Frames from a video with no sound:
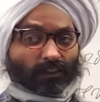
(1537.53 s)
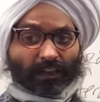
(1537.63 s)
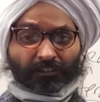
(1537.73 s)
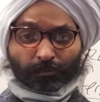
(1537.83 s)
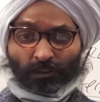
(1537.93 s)
I
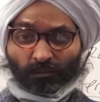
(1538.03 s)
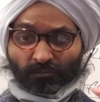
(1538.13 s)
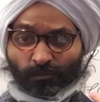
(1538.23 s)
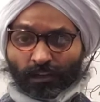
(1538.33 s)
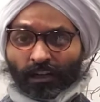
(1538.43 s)
speak
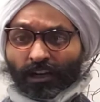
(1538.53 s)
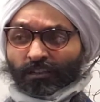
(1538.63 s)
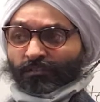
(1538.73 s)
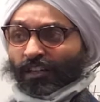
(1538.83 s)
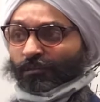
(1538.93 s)
from a
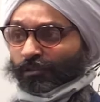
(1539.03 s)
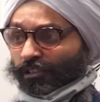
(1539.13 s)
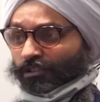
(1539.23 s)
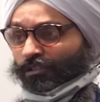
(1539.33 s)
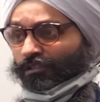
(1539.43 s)
higher
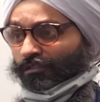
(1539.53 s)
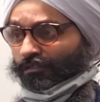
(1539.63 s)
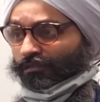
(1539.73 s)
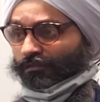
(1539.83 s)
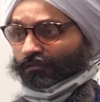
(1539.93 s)
vibration.
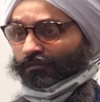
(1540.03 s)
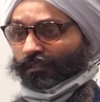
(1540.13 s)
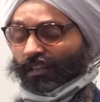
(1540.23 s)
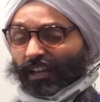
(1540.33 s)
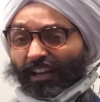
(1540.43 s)

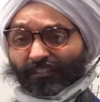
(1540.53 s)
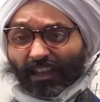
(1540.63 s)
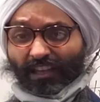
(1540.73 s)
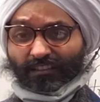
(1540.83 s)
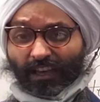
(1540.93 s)
And
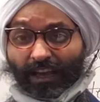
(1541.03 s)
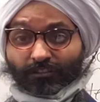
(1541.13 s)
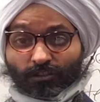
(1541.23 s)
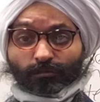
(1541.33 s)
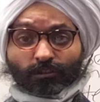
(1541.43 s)
that
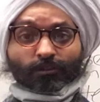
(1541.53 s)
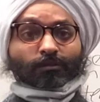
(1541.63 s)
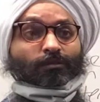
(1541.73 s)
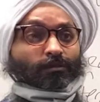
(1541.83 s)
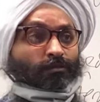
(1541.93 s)
has to be you
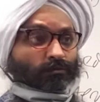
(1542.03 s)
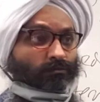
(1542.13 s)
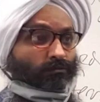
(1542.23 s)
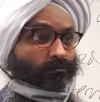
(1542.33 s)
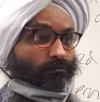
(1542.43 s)
too.
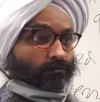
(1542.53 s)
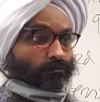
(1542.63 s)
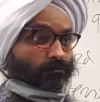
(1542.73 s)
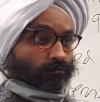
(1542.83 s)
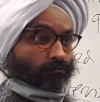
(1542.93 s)

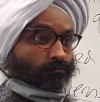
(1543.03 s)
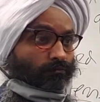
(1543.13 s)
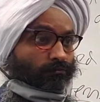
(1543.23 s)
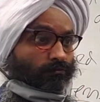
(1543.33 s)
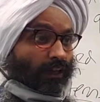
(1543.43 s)

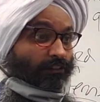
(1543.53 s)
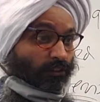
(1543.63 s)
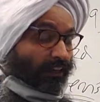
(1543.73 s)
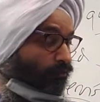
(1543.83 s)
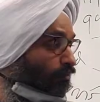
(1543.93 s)
And you
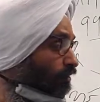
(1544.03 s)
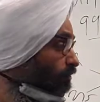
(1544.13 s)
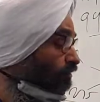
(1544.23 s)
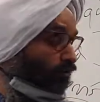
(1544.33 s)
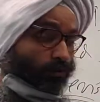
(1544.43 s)
can be you.
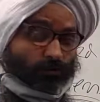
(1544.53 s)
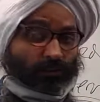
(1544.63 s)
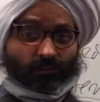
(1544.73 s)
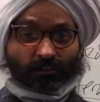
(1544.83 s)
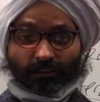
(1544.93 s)
There's no
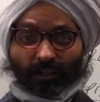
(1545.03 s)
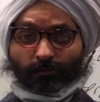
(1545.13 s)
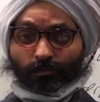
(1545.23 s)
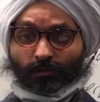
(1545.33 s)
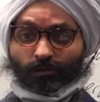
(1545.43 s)
reason it
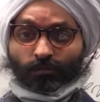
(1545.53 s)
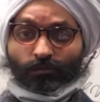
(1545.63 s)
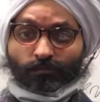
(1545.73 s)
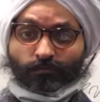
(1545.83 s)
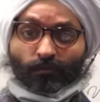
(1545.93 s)
can't be you.
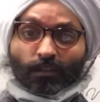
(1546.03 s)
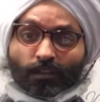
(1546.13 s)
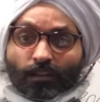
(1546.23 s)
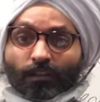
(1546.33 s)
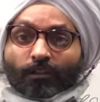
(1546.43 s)

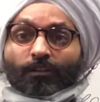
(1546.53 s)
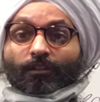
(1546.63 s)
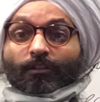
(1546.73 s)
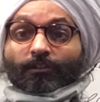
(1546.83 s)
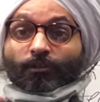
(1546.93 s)

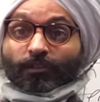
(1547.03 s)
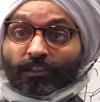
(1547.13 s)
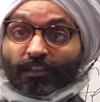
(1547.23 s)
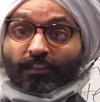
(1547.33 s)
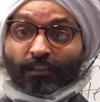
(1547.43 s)
You
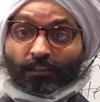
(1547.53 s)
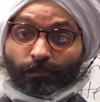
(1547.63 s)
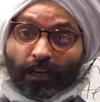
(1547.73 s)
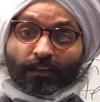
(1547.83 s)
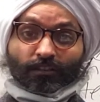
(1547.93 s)
need a daily
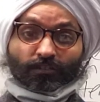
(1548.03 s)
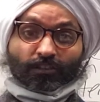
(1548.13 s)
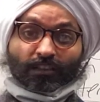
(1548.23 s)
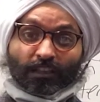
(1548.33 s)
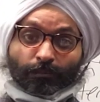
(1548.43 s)
practice to
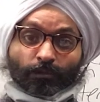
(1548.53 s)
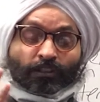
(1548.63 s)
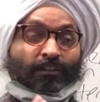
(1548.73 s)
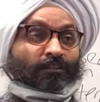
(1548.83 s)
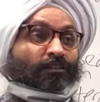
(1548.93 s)
keep your
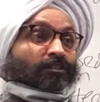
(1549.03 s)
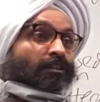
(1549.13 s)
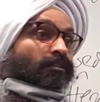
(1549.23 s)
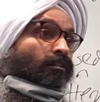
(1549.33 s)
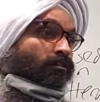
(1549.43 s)
hidden
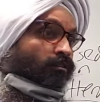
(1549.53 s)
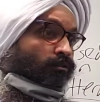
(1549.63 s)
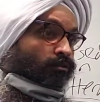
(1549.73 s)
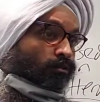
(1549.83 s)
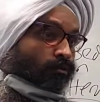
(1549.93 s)
agenda under
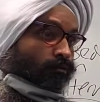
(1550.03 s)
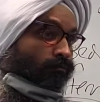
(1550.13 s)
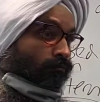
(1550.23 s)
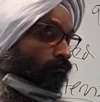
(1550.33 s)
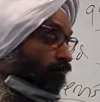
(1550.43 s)
control.
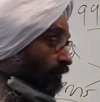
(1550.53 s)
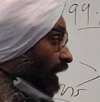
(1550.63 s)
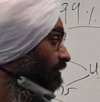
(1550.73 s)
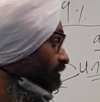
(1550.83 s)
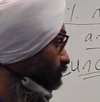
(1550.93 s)

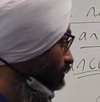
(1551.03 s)
That's the